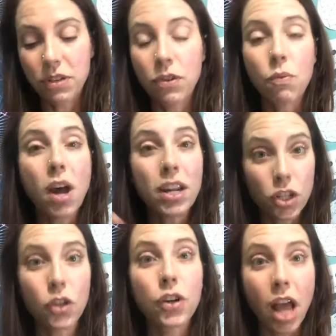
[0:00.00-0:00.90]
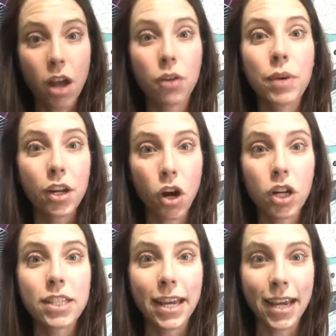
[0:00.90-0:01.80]
If you've wanted to learn how to read
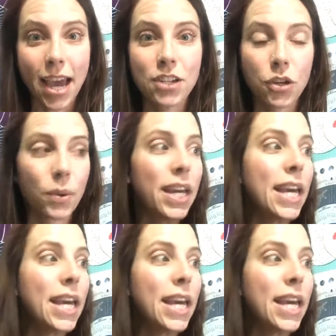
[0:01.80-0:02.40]
cards like I do,